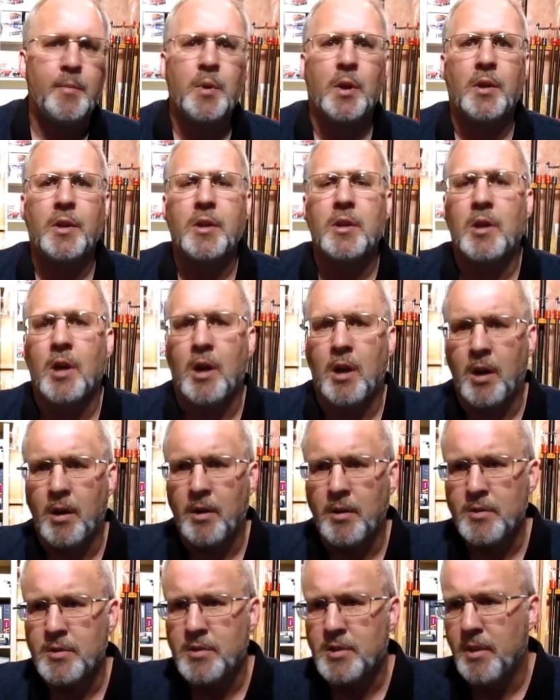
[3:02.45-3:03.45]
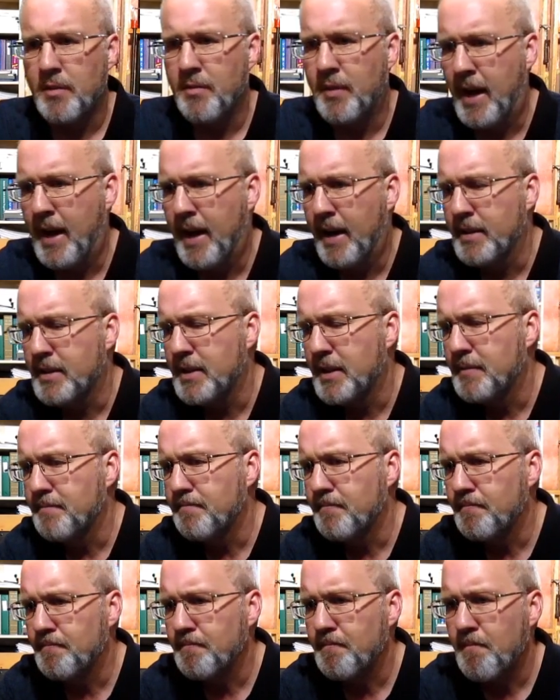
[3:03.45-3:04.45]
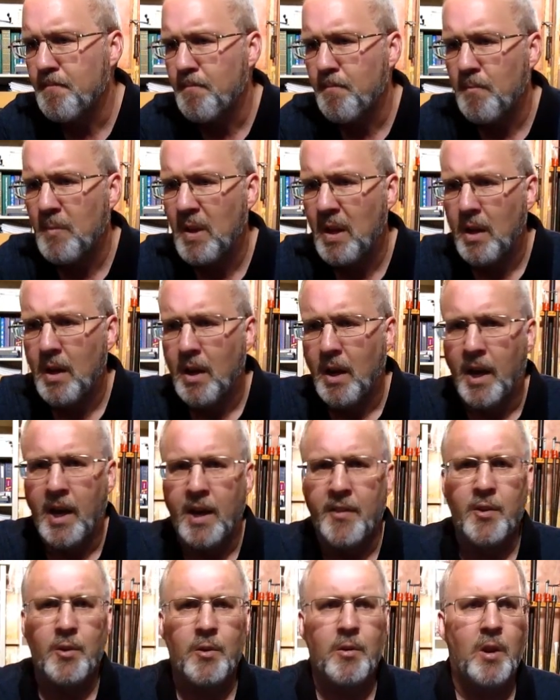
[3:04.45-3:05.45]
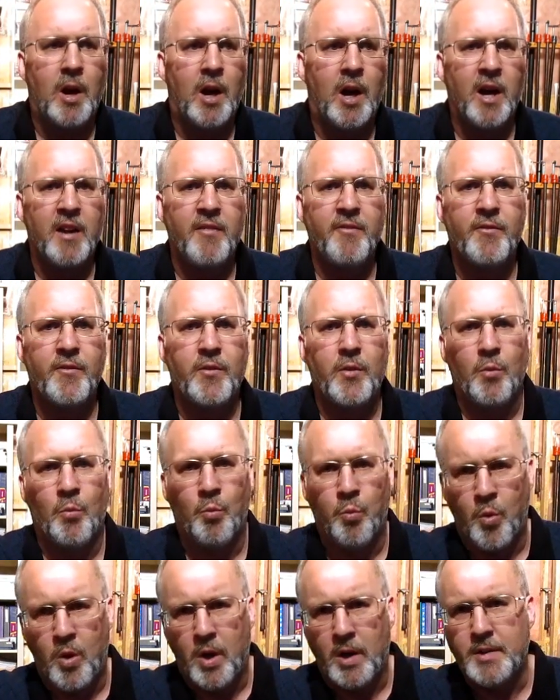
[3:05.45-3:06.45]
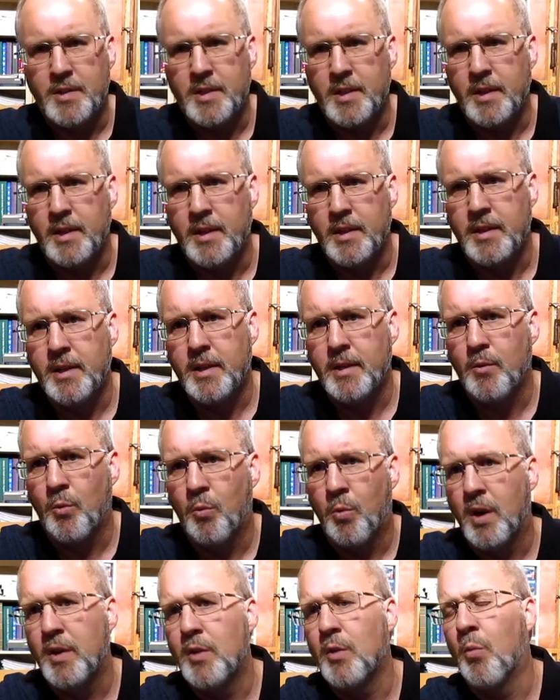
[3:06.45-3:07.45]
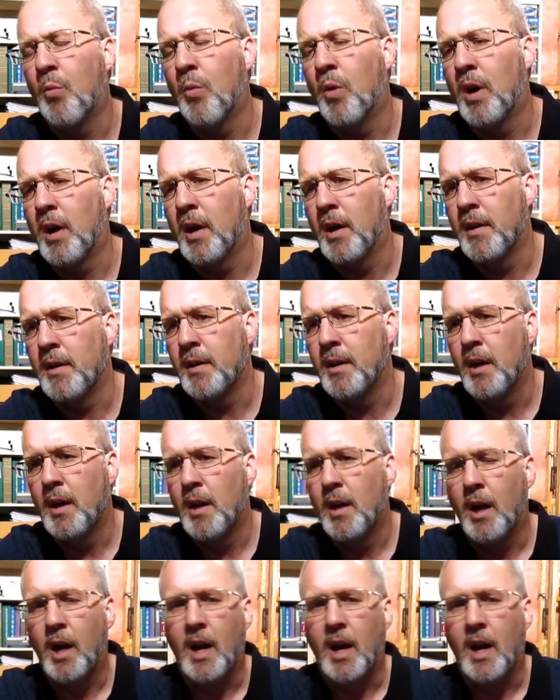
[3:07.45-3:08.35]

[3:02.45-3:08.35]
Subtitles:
building cars that either I've wanted one-to-one.